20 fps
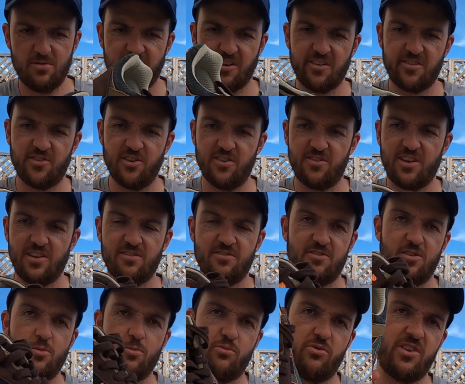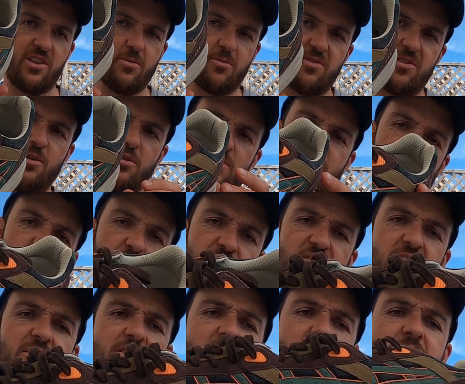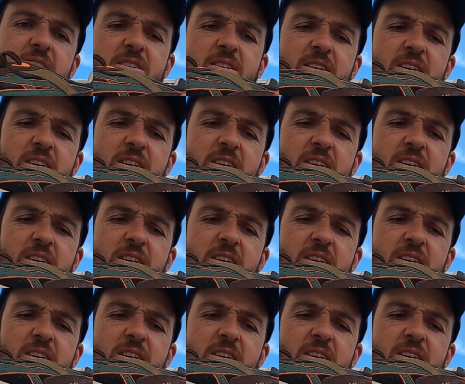Size 13s don't present themselves very often.